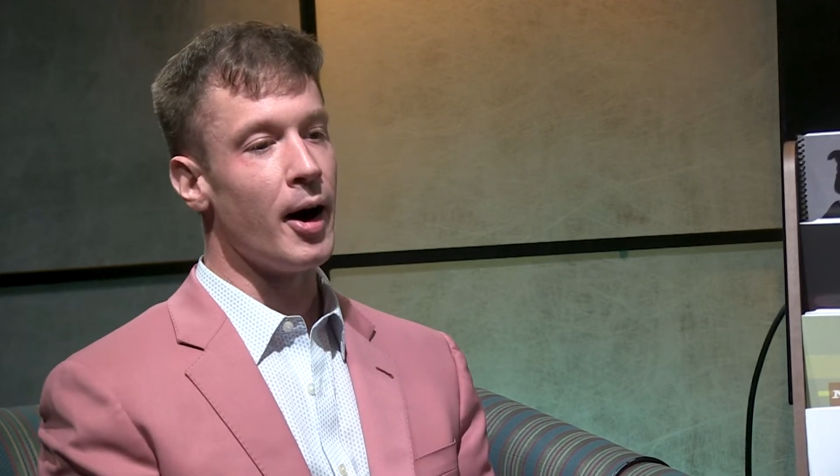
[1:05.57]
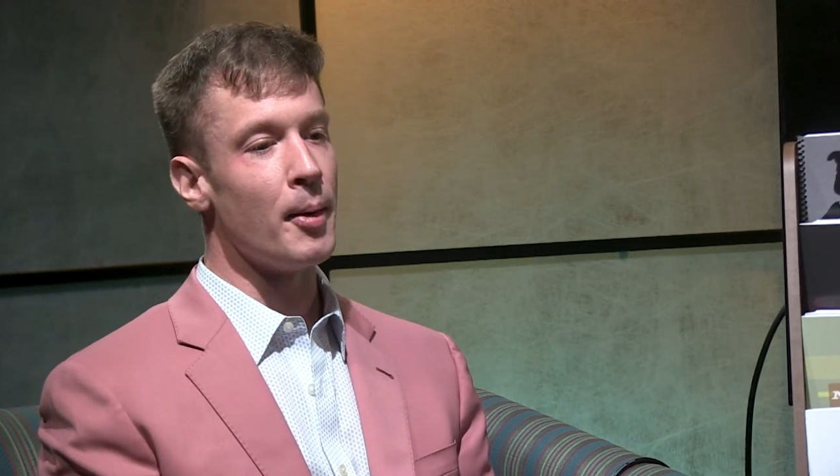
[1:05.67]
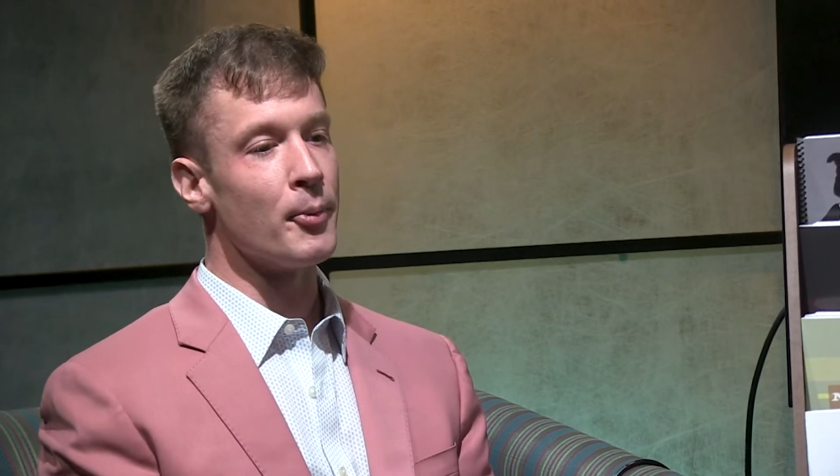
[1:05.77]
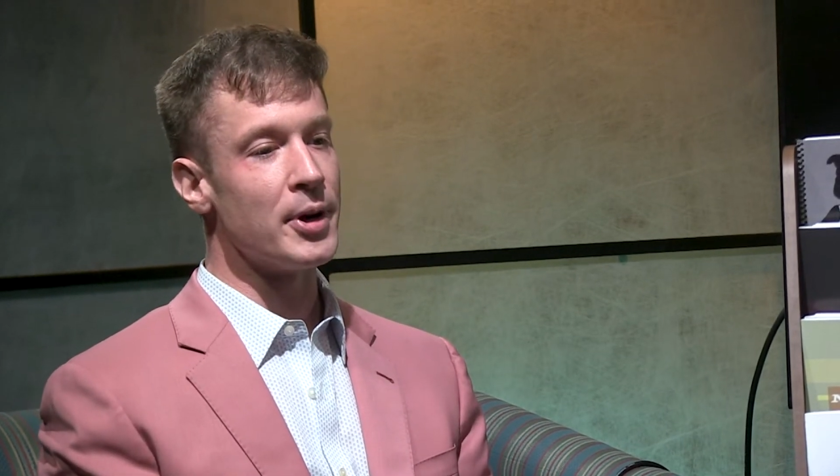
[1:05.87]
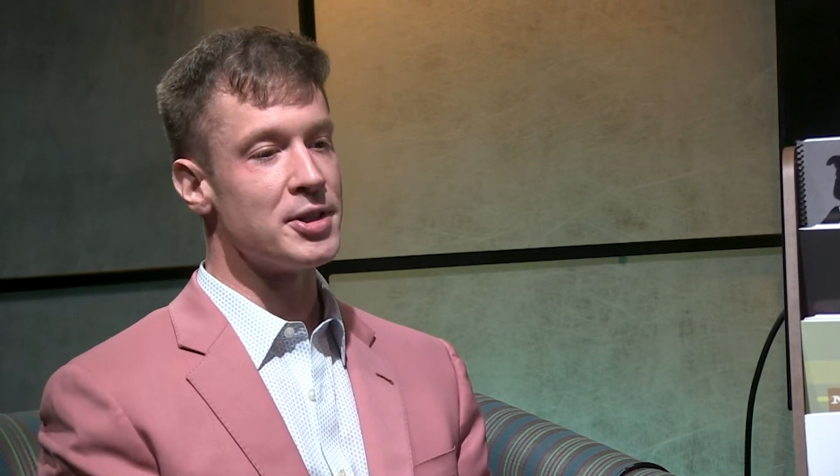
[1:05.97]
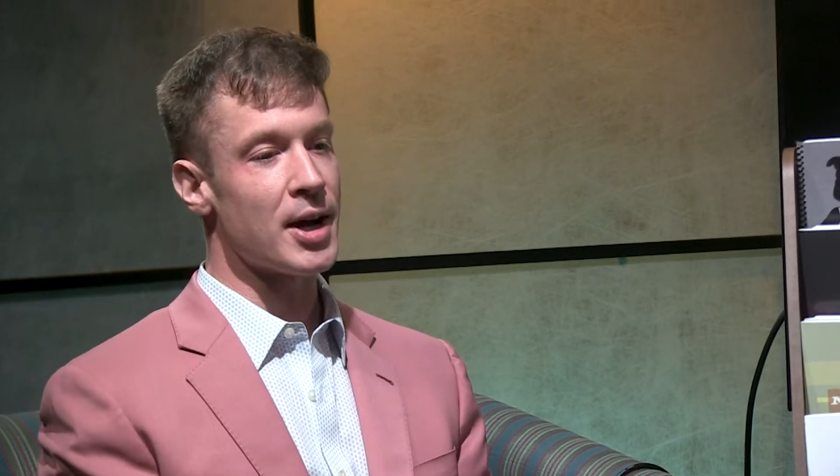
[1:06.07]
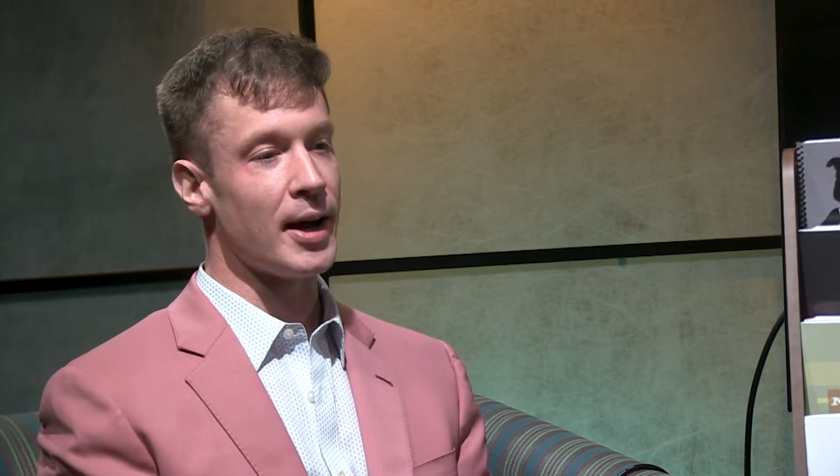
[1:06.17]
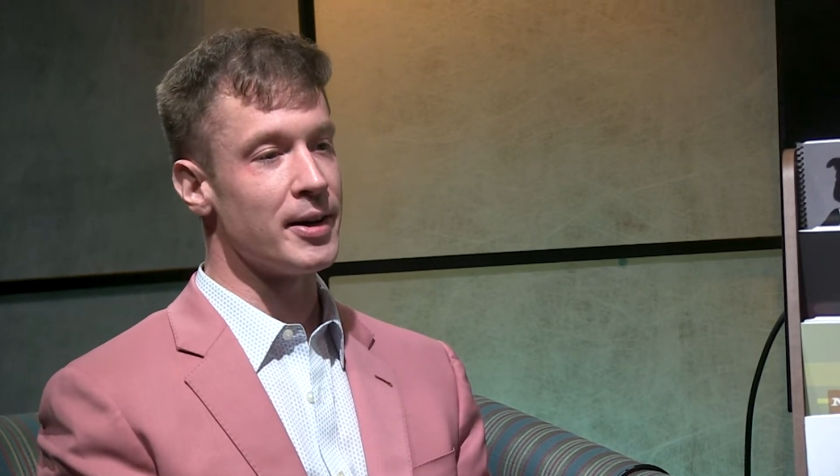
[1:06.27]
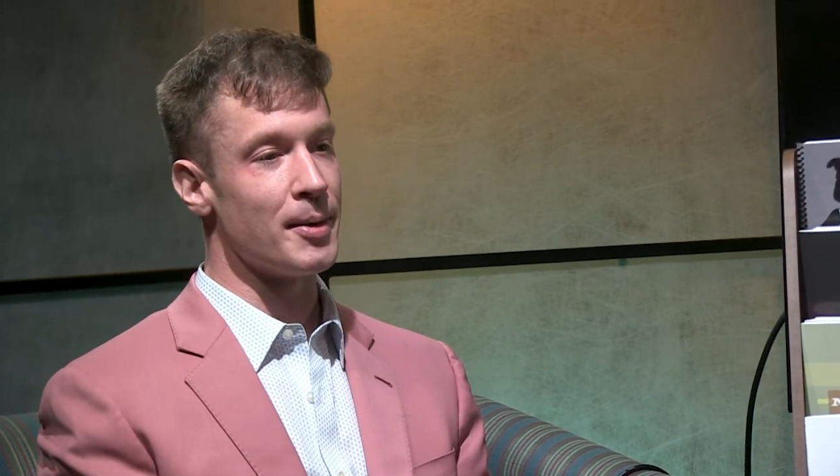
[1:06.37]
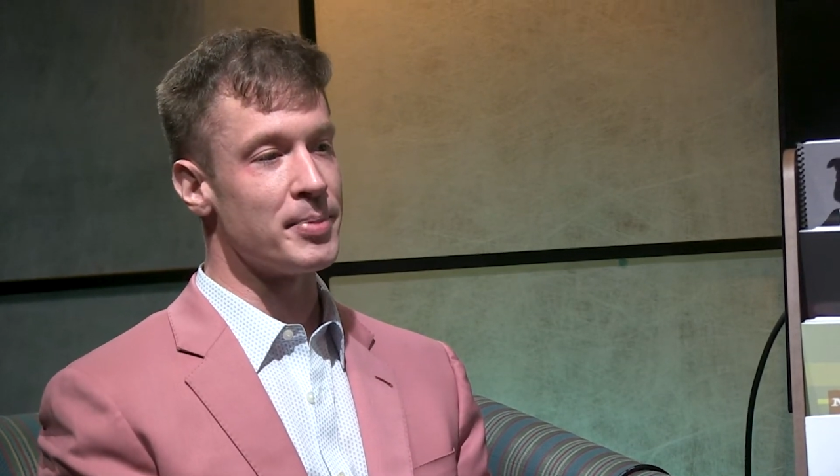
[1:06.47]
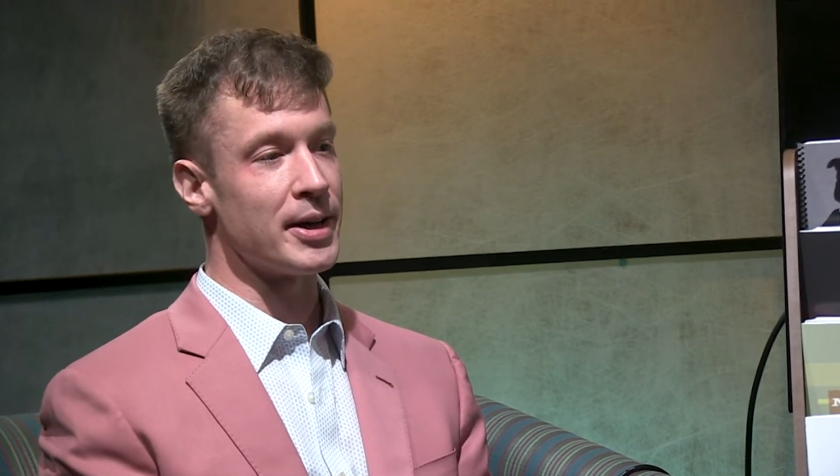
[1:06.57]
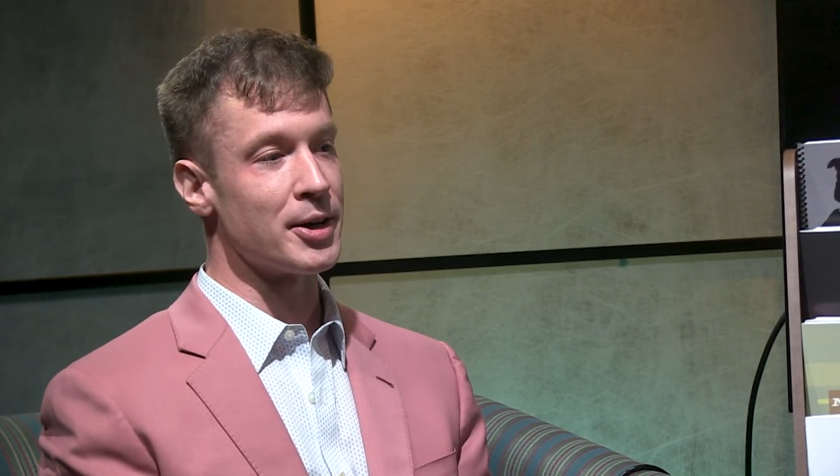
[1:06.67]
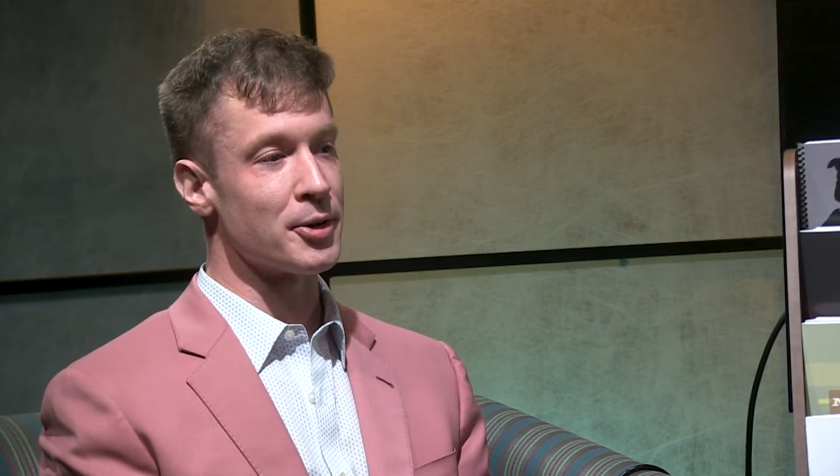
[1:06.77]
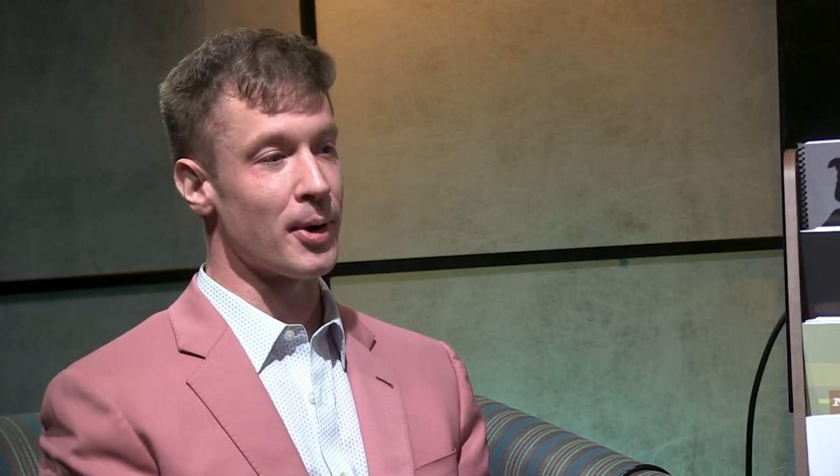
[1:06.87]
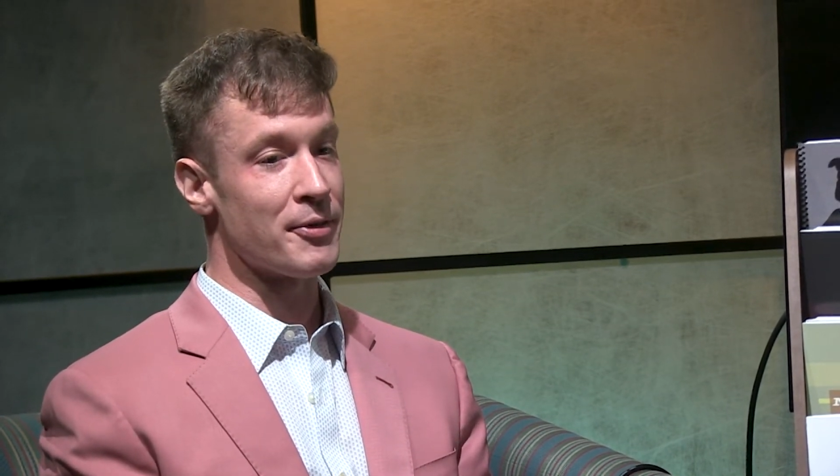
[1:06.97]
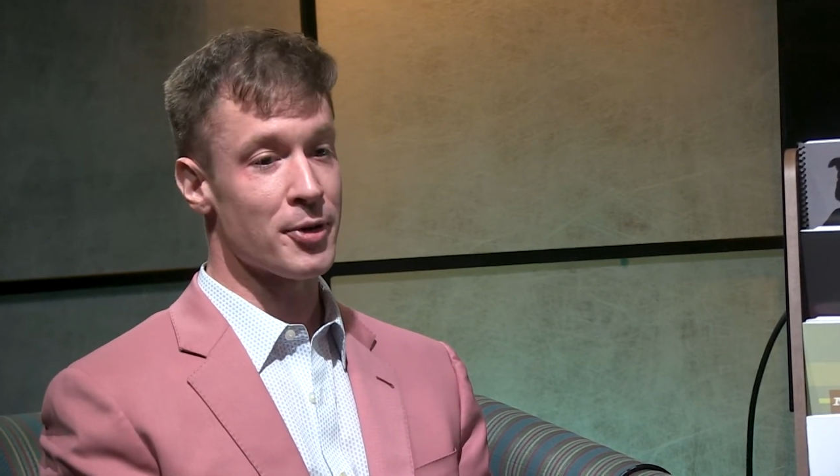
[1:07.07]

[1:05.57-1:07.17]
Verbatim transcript: um, which ended up being great